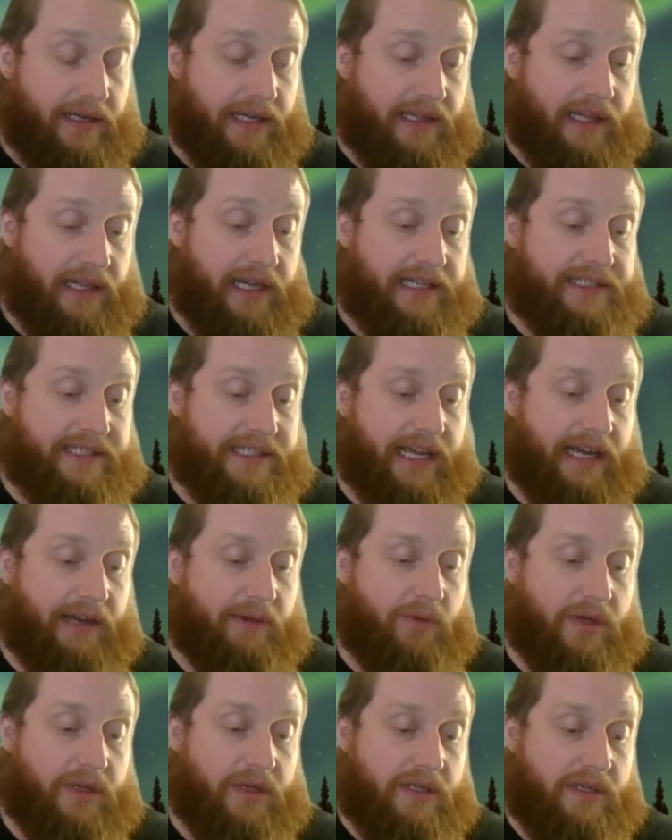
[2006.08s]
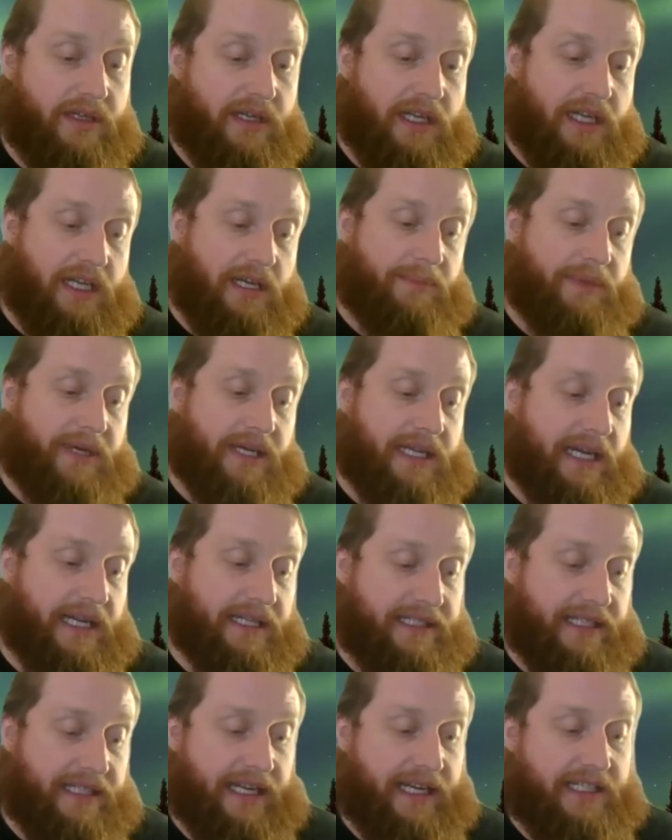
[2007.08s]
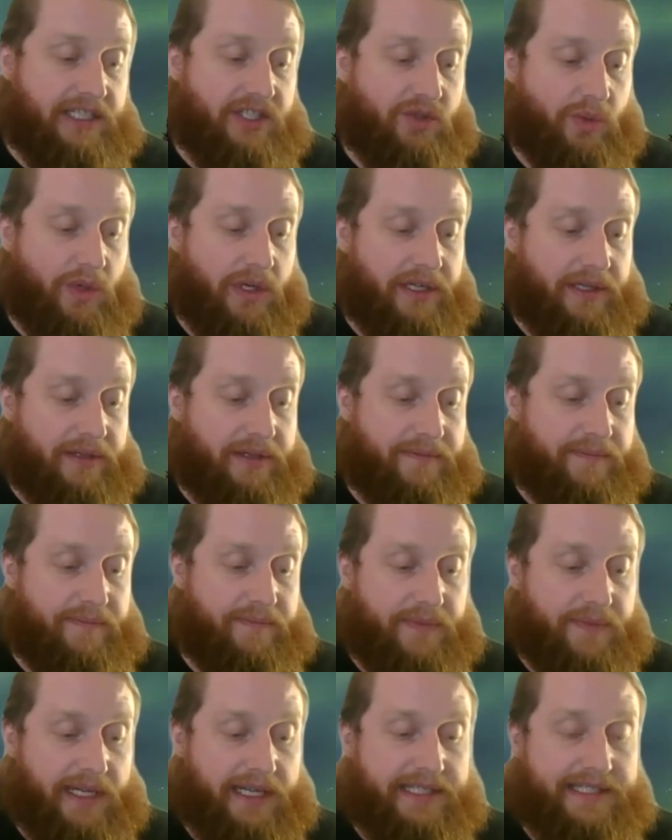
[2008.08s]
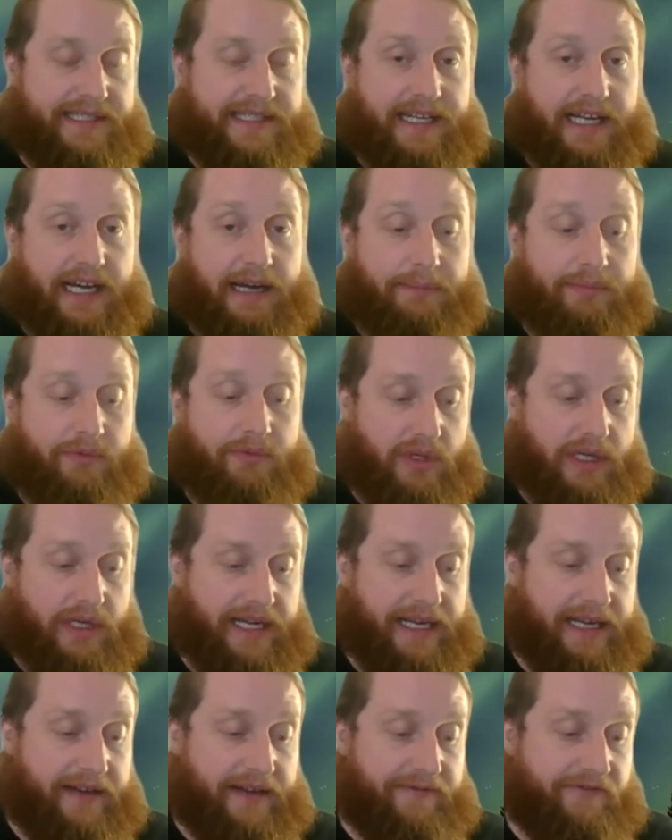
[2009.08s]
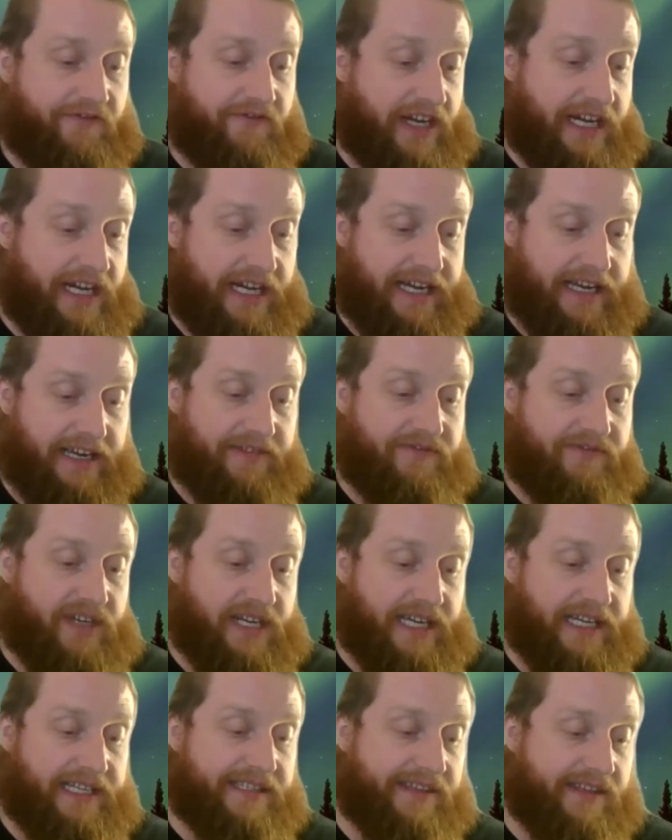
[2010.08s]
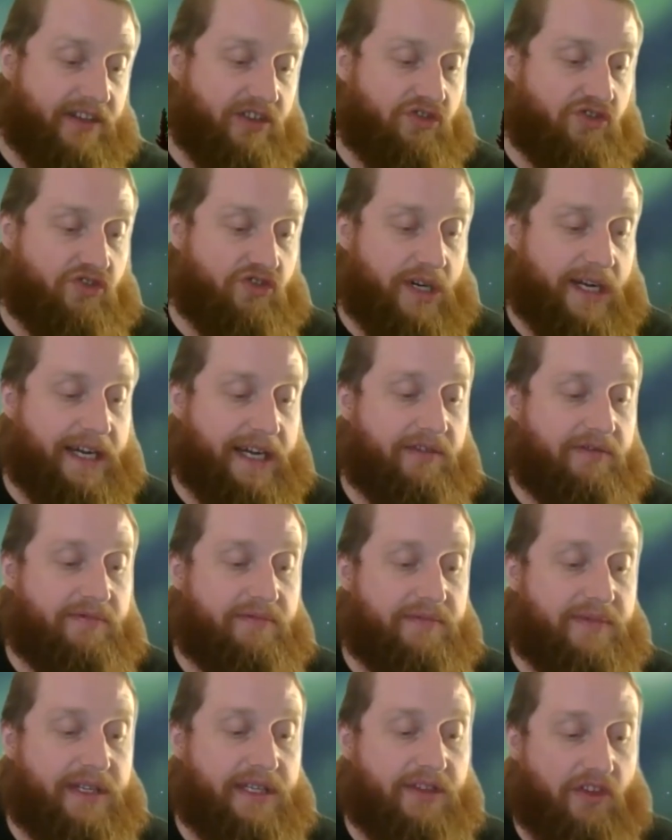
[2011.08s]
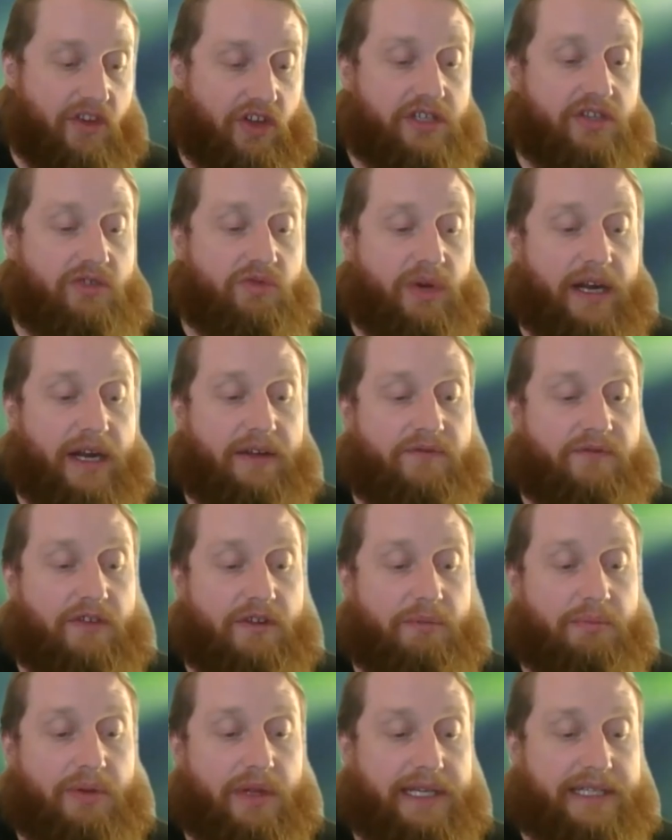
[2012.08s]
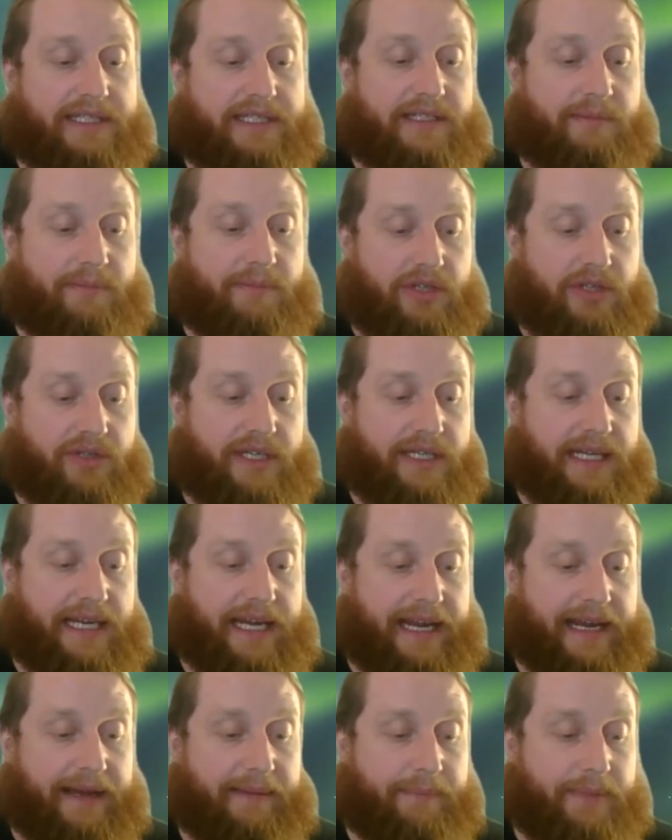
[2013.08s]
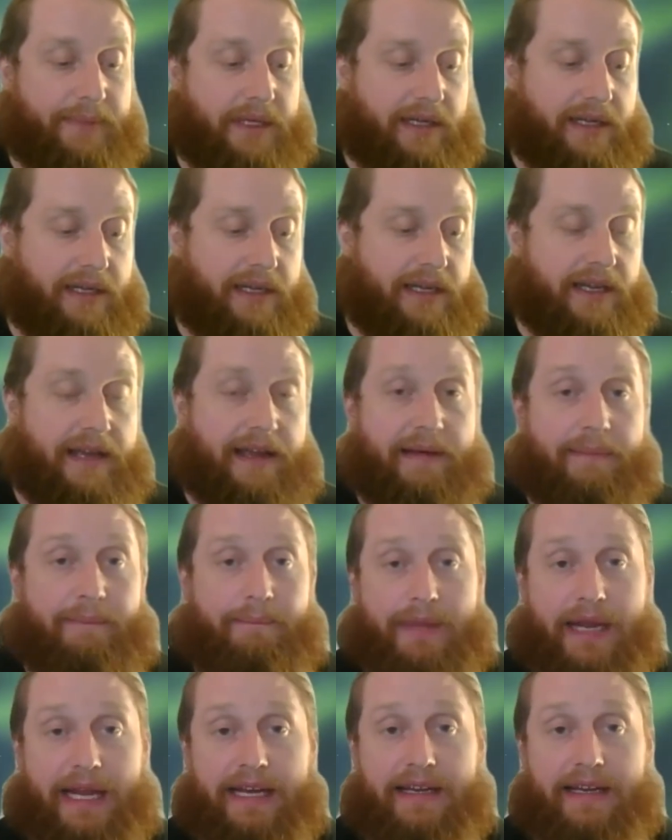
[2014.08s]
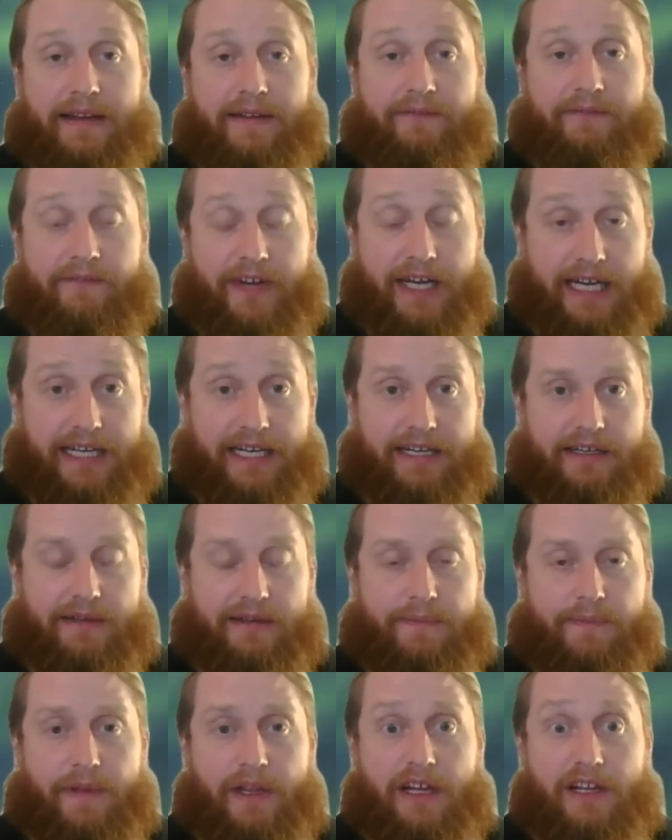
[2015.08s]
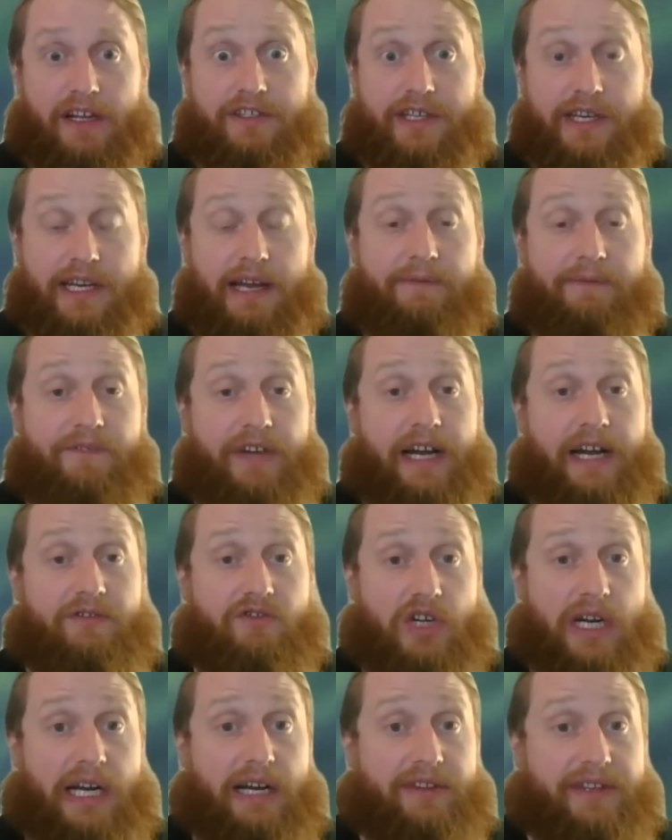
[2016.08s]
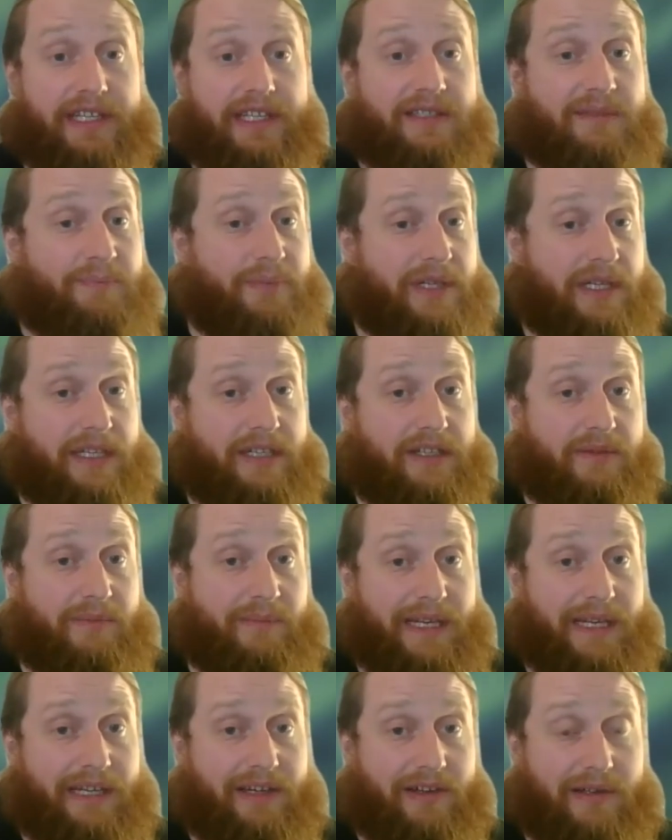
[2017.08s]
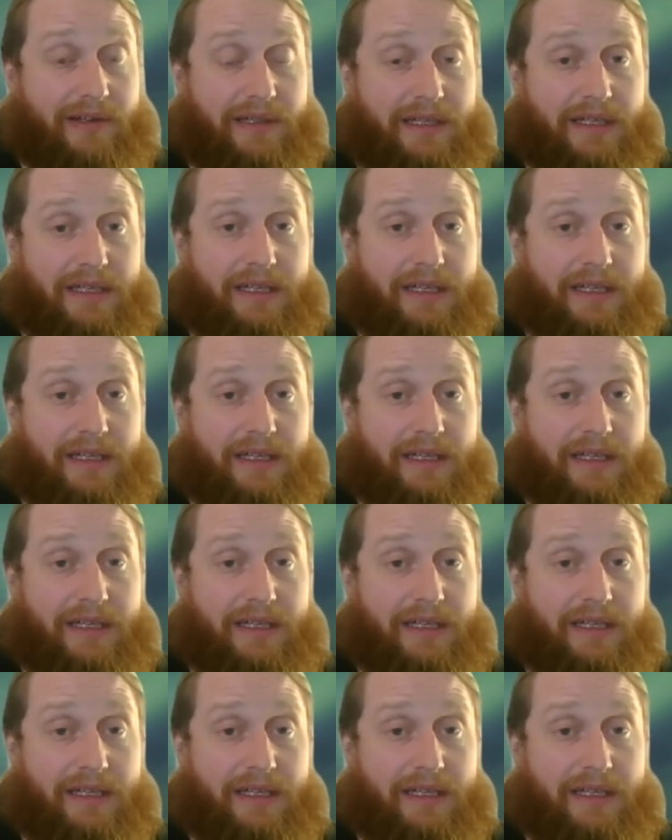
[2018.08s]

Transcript: I lost that one, but got the next one. I stopped when I had 5 nice little trout and looked around for a place to build a camp and make a fire. I got 5 trout. That's a pretty good meal.